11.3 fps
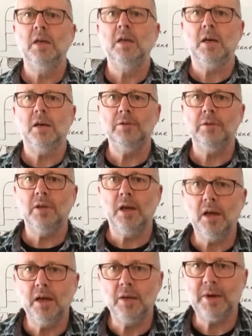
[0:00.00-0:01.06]
Hello,
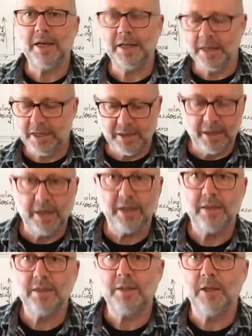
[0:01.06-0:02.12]
back again,
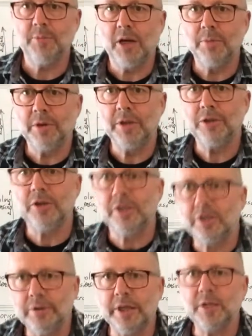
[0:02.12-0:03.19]
and this time I'm going to try
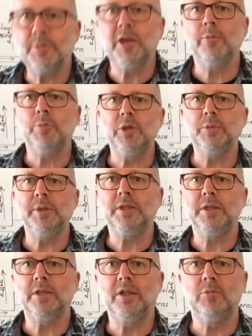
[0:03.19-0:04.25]
and do an experiment, which means
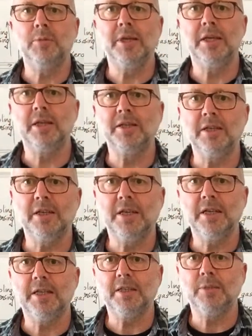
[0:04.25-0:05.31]
the top of my head is going to
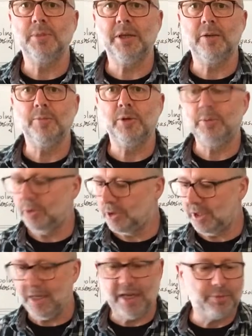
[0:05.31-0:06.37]
keep disappearing, but we'll
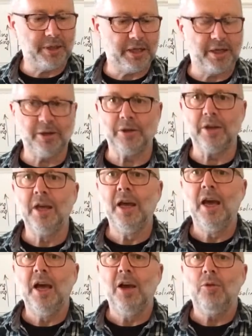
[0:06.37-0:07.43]
see how we get on.
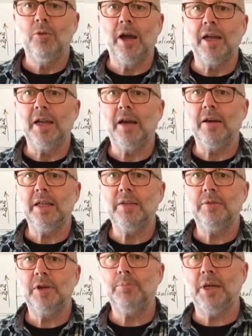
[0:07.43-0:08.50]
Right, now in the
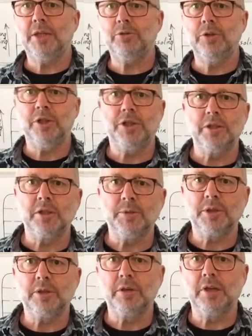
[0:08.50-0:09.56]
very best traditions of
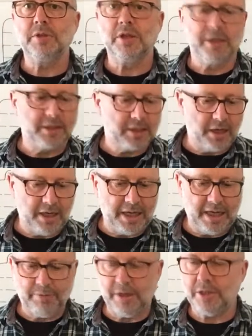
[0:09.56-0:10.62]
Mr. Graves Science, I
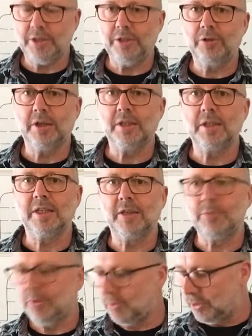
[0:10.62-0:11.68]
haven't actually tried this
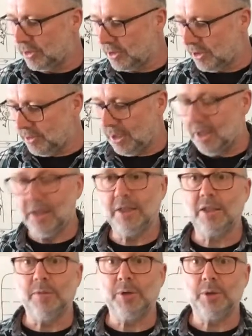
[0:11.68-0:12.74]
out before, so it's
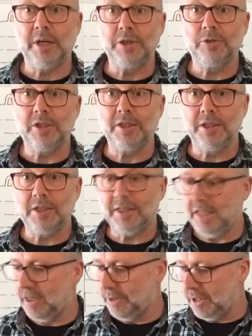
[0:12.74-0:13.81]
going to be quite interesting to see
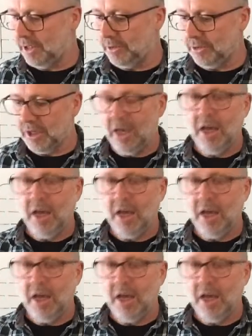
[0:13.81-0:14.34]
how it goes.